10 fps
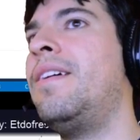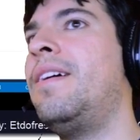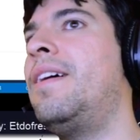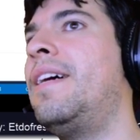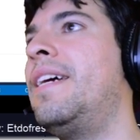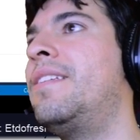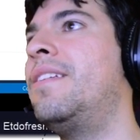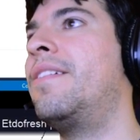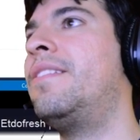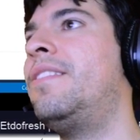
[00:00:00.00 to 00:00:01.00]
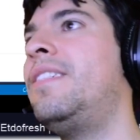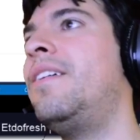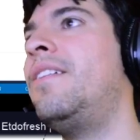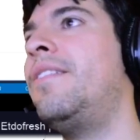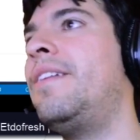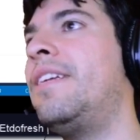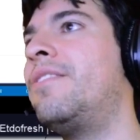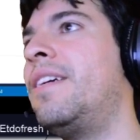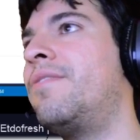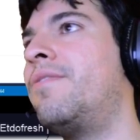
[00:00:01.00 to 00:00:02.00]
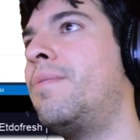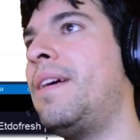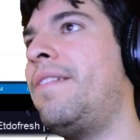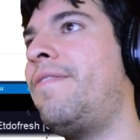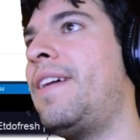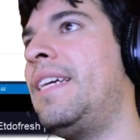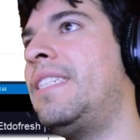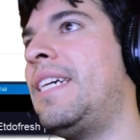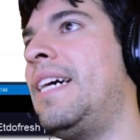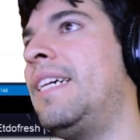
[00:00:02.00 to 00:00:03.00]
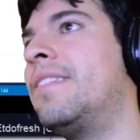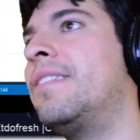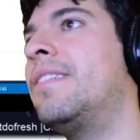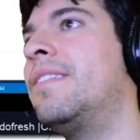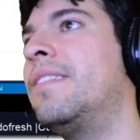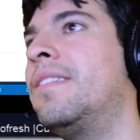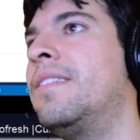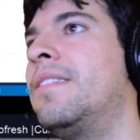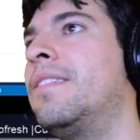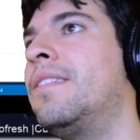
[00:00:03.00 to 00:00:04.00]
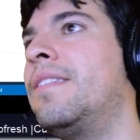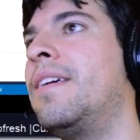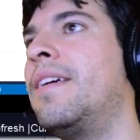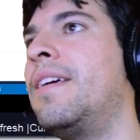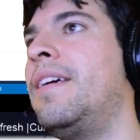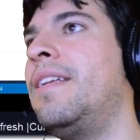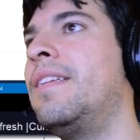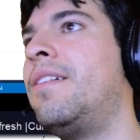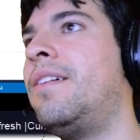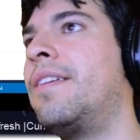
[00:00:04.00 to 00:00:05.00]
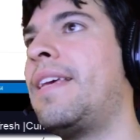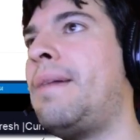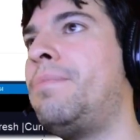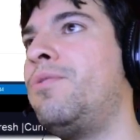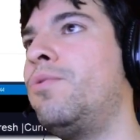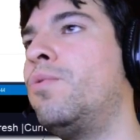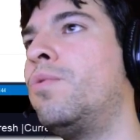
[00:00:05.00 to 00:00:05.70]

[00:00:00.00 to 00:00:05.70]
Alright, so go.transform.findChild, and it's called capsule.